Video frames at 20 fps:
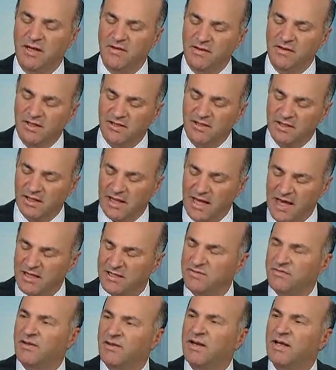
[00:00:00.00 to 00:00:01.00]
But in this
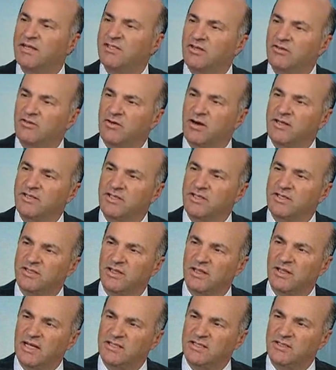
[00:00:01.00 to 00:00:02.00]
last financial
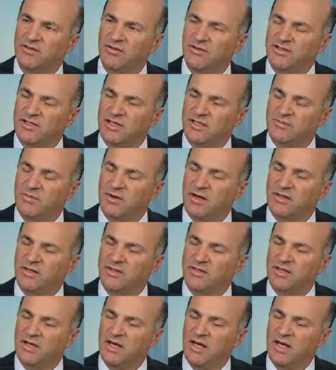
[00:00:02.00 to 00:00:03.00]
crisis, in the last 36
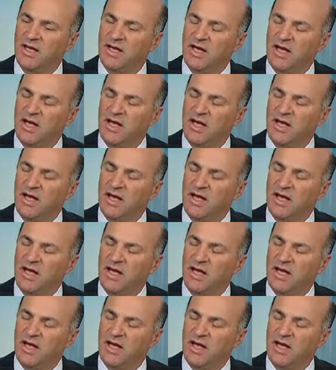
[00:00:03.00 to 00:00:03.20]
months,